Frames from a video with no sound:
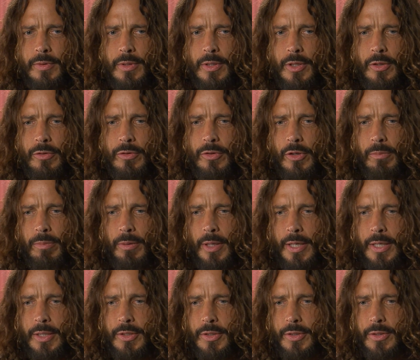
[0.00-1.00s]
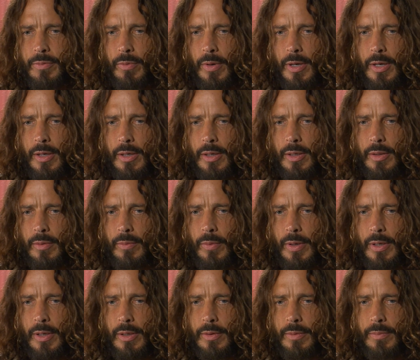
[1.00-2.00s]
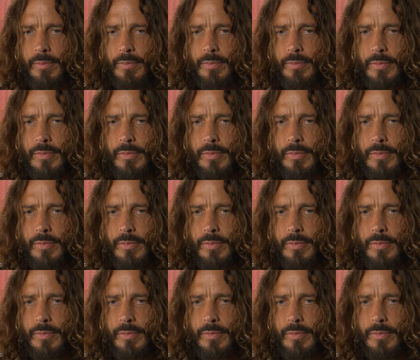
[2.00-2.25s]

YouTube links where